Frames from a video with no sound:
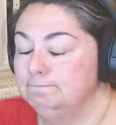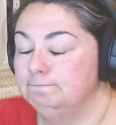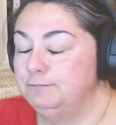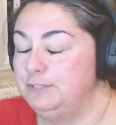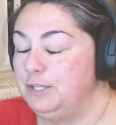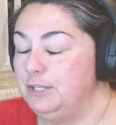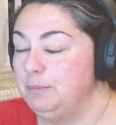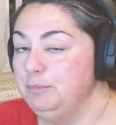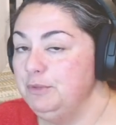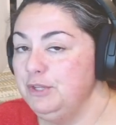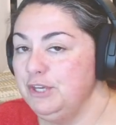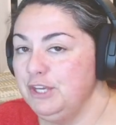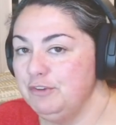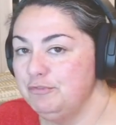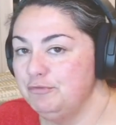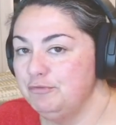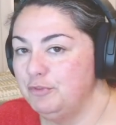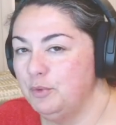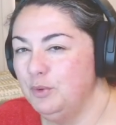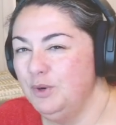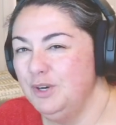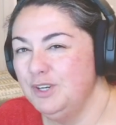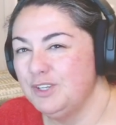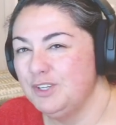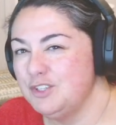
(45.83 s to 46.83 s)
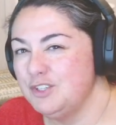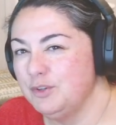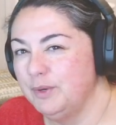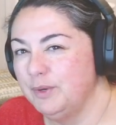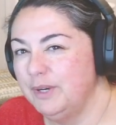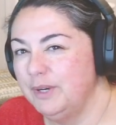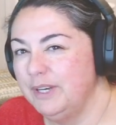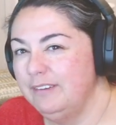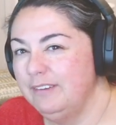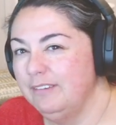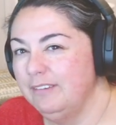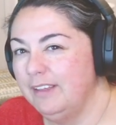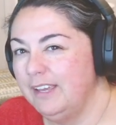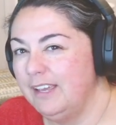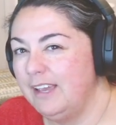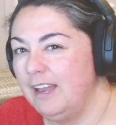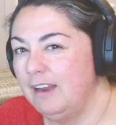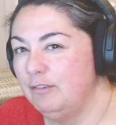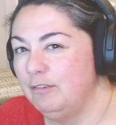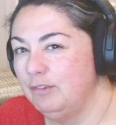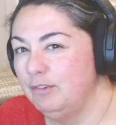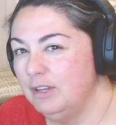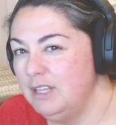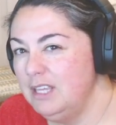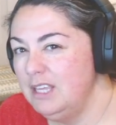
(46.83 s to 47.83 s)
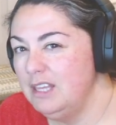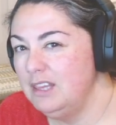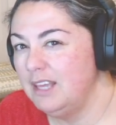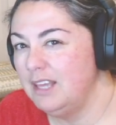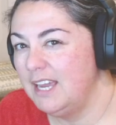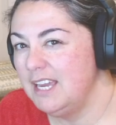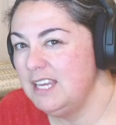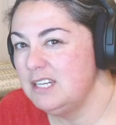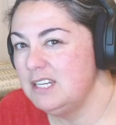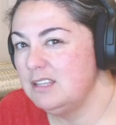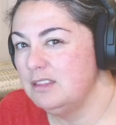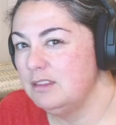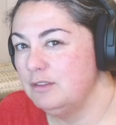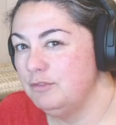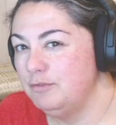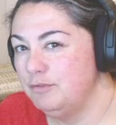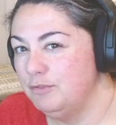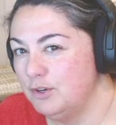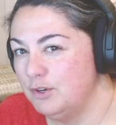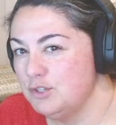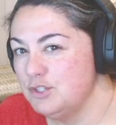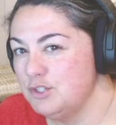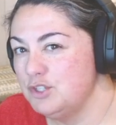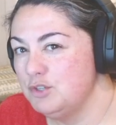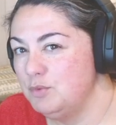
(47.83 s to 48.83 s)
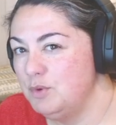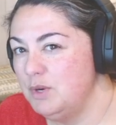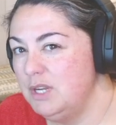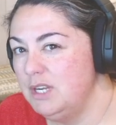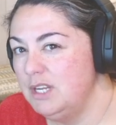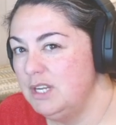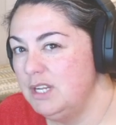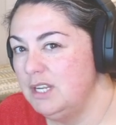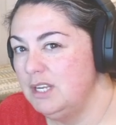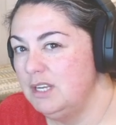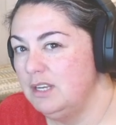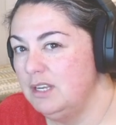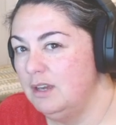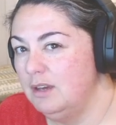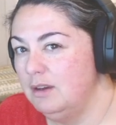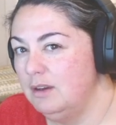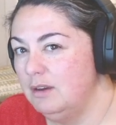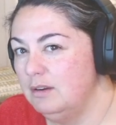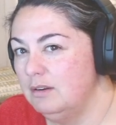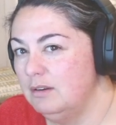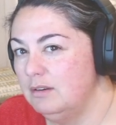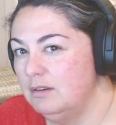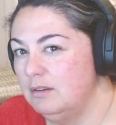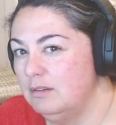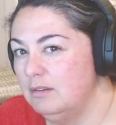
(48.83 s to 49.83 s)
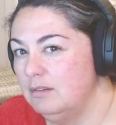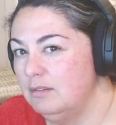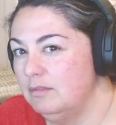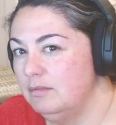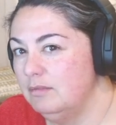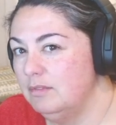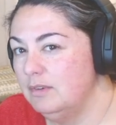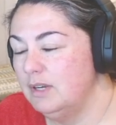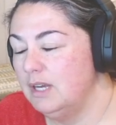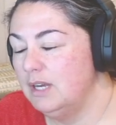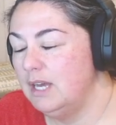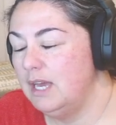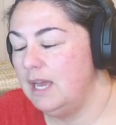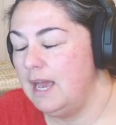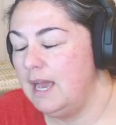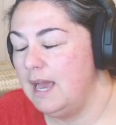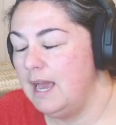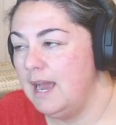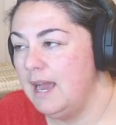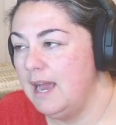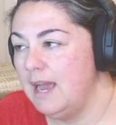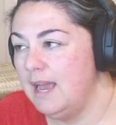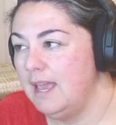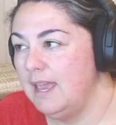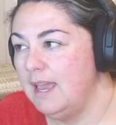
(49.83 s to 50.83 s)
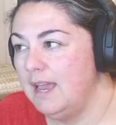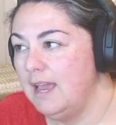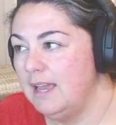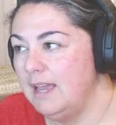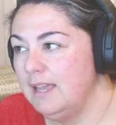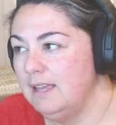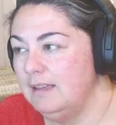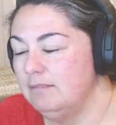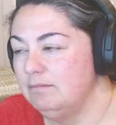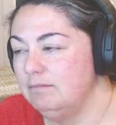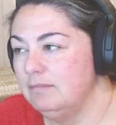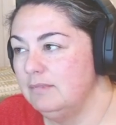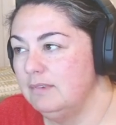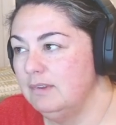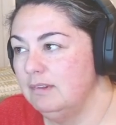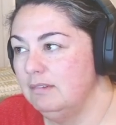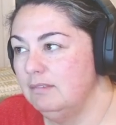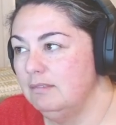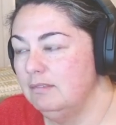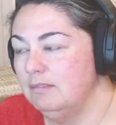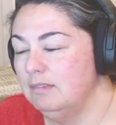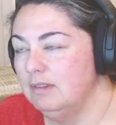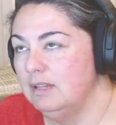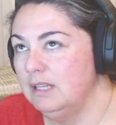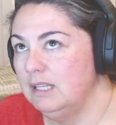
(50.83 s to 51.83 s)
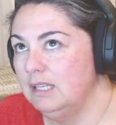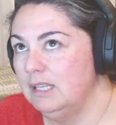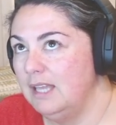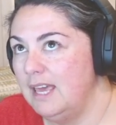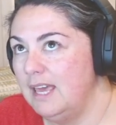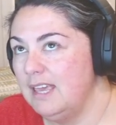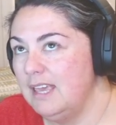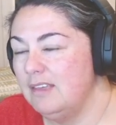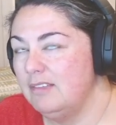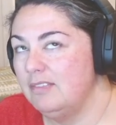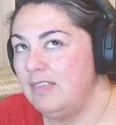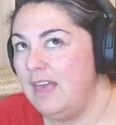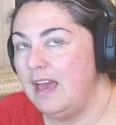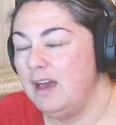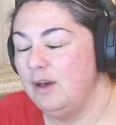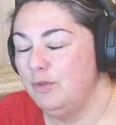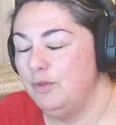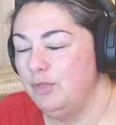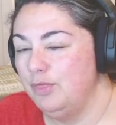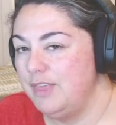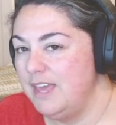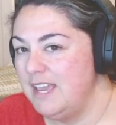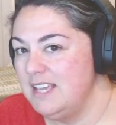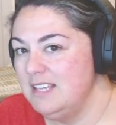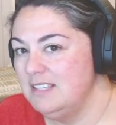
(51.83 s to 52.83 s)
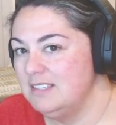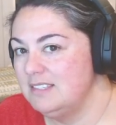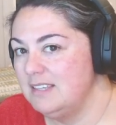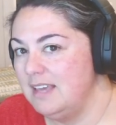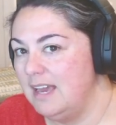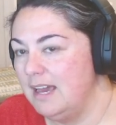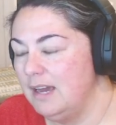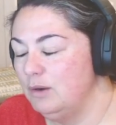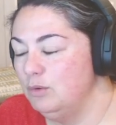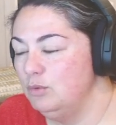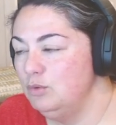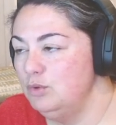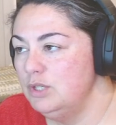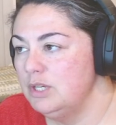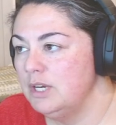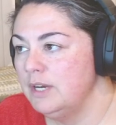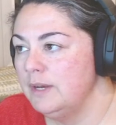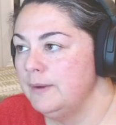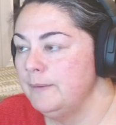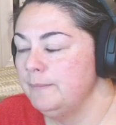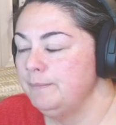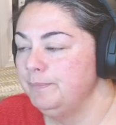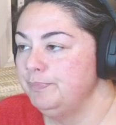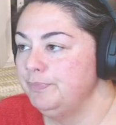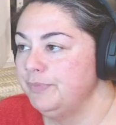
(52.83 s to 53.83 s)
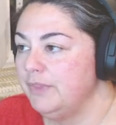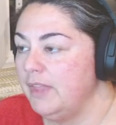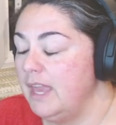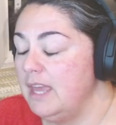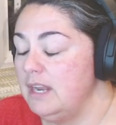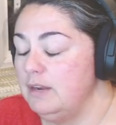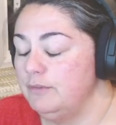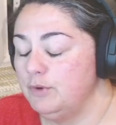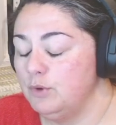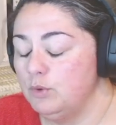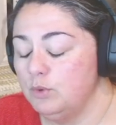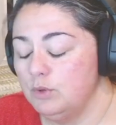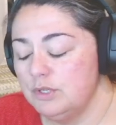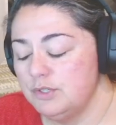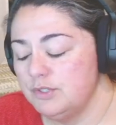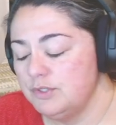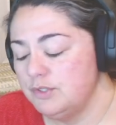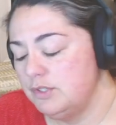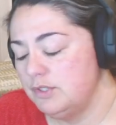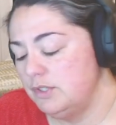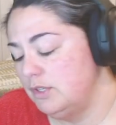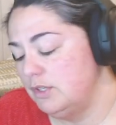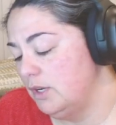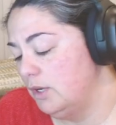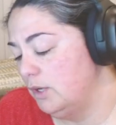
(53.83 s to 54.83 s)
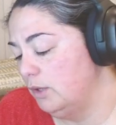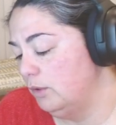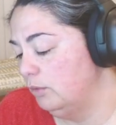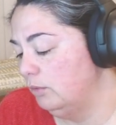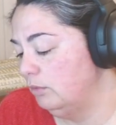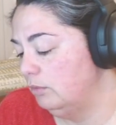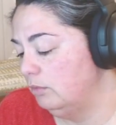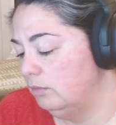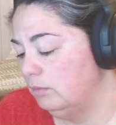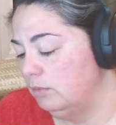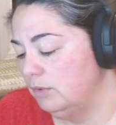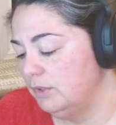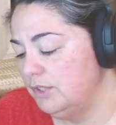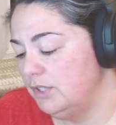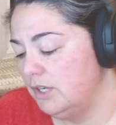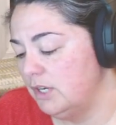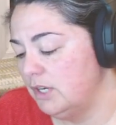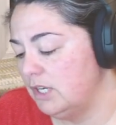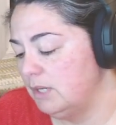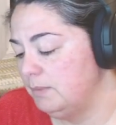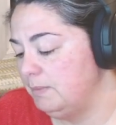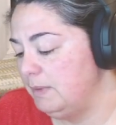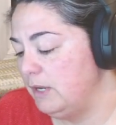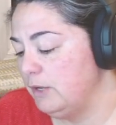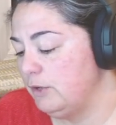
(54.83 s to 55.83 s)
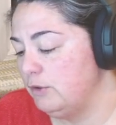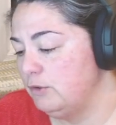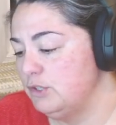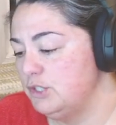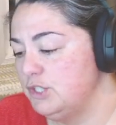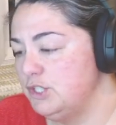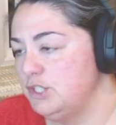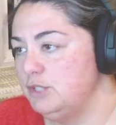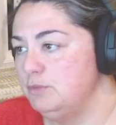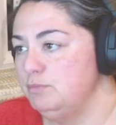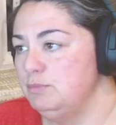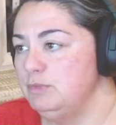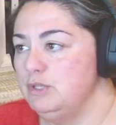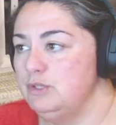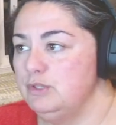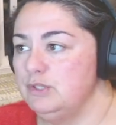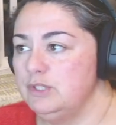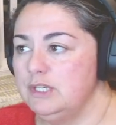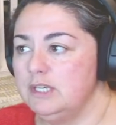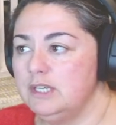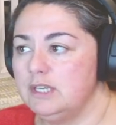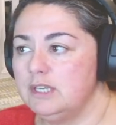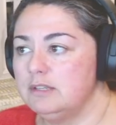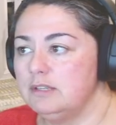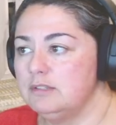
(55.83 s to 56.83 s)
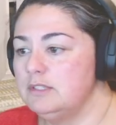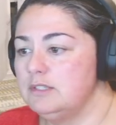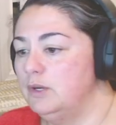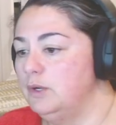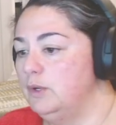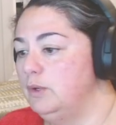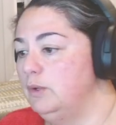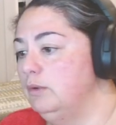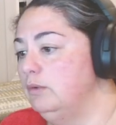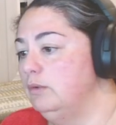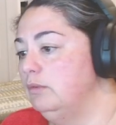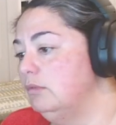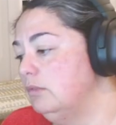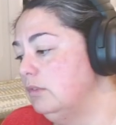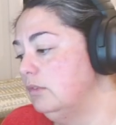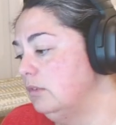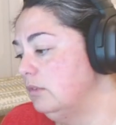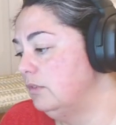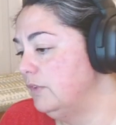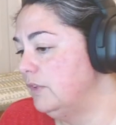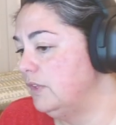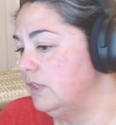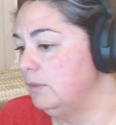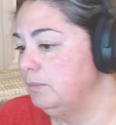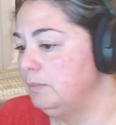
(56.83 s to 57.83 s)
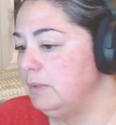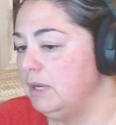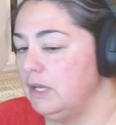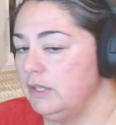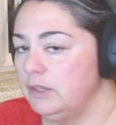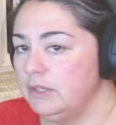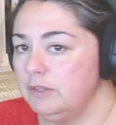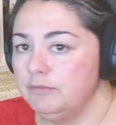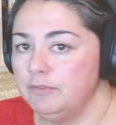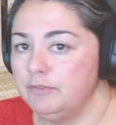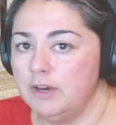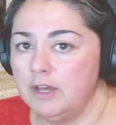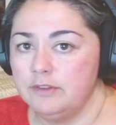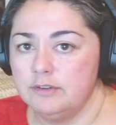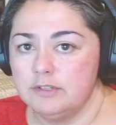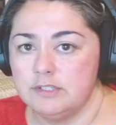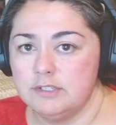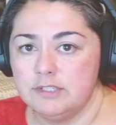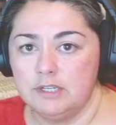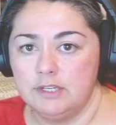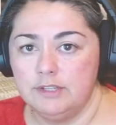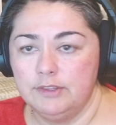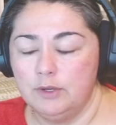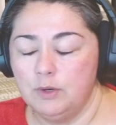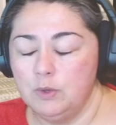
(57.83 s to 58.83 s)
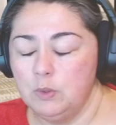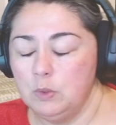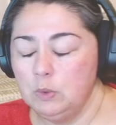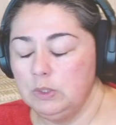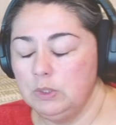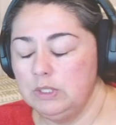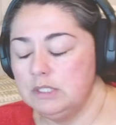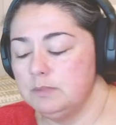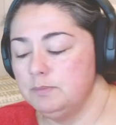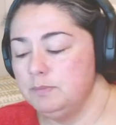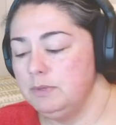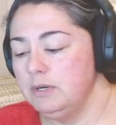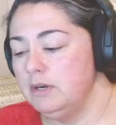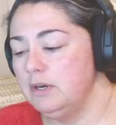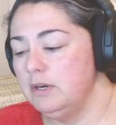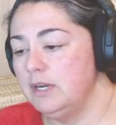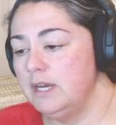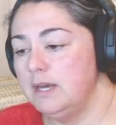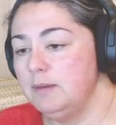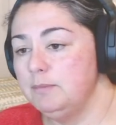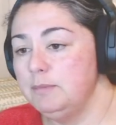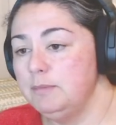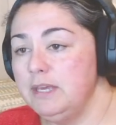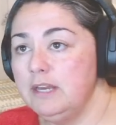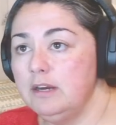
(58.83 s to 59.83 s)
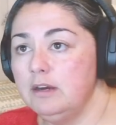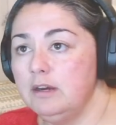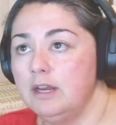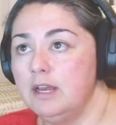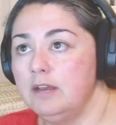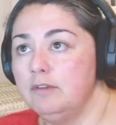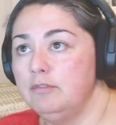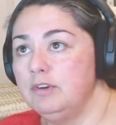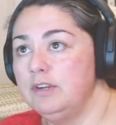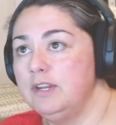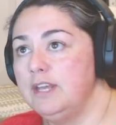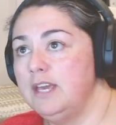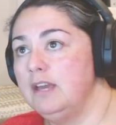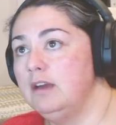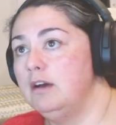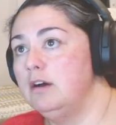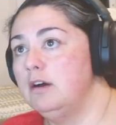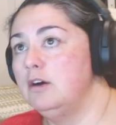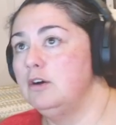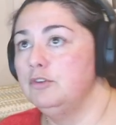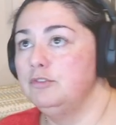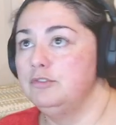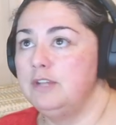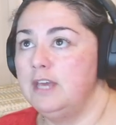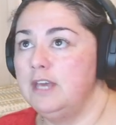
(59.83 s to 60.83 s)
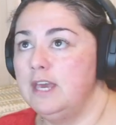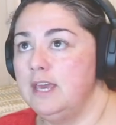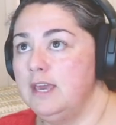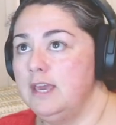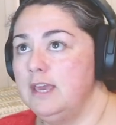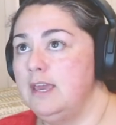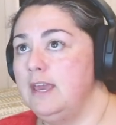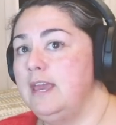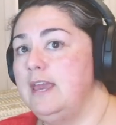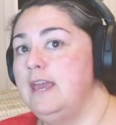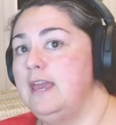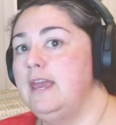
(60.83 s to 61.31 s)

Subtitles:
I'm looking forward to it. Like, I really liked the first one, and I like how they sound. And of course, you know, we're talking about Christian music, so if it's about the Father, Son, and the Holy Spirit, I'm here every day, all day,